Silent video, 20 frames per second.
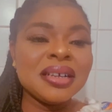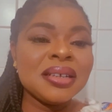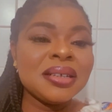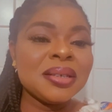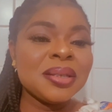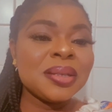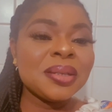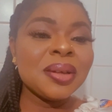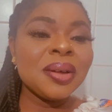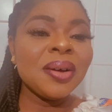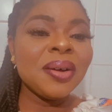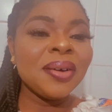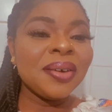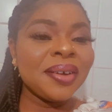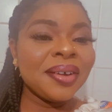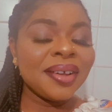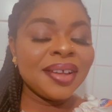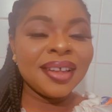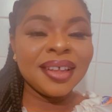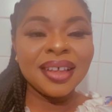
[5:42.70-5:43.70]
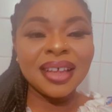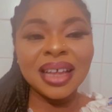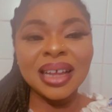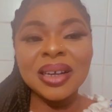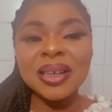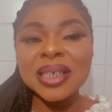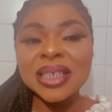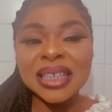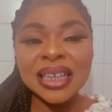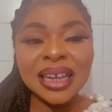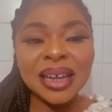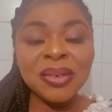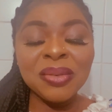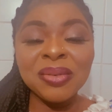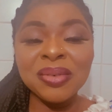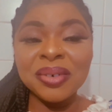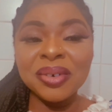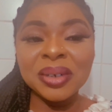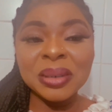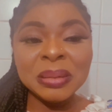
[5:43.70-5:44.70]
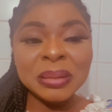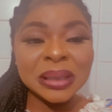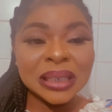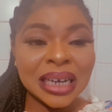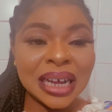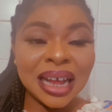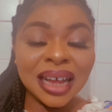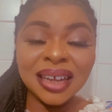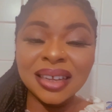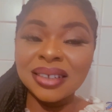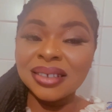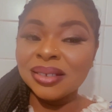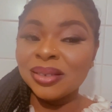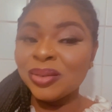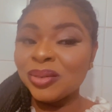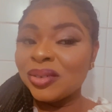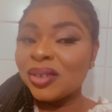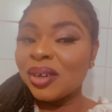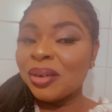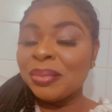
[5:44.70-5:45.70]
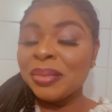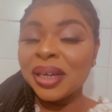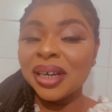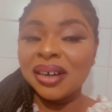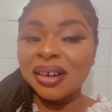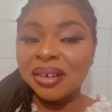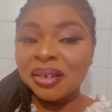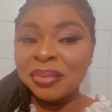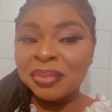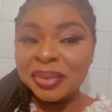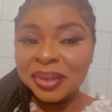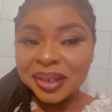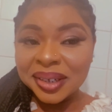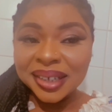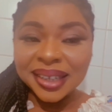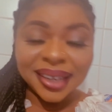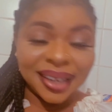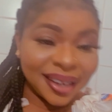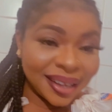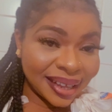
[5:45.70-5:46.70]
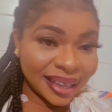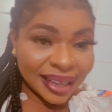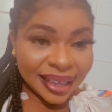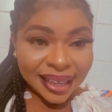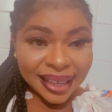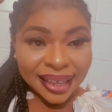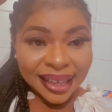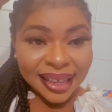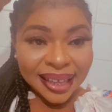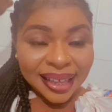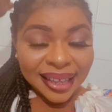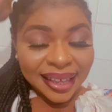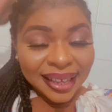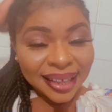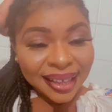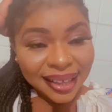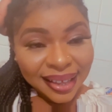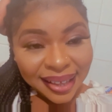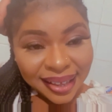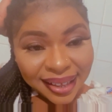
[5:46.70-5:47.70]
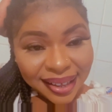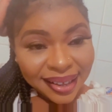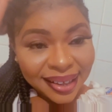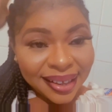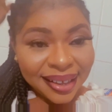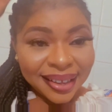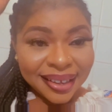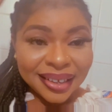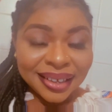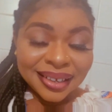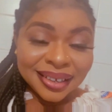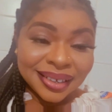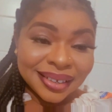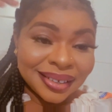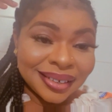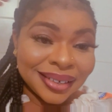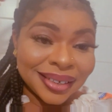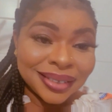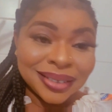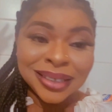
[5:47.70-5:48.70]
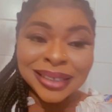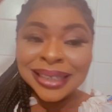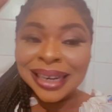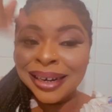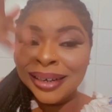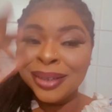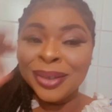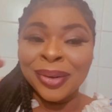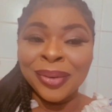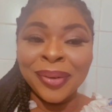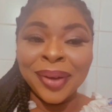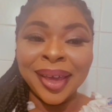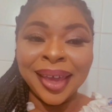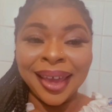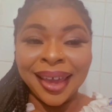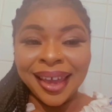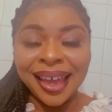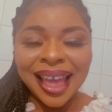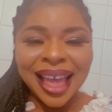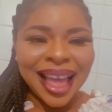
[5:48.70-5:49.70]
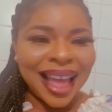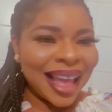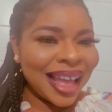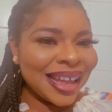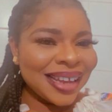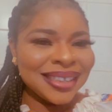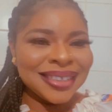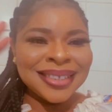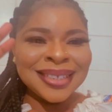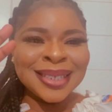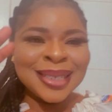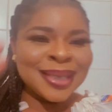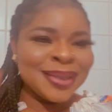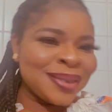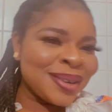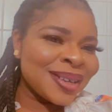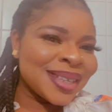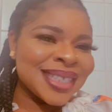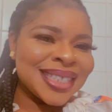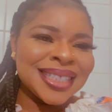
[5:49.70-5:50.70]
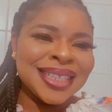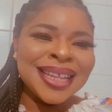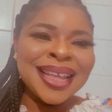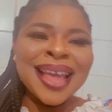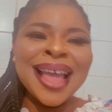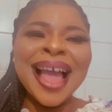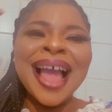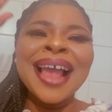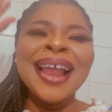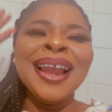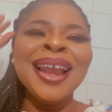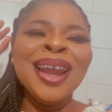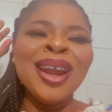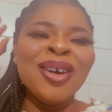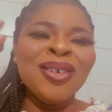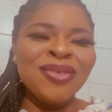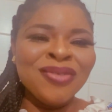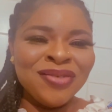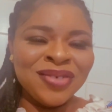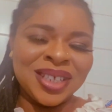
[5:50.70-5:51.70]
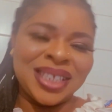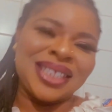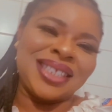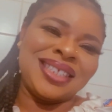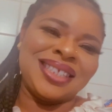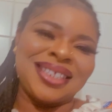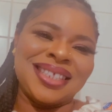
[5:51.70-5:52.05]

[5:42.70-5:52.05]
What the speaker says: So I was like, well, Rebecca, do your makeup, gel your hair, and seriously, I love it.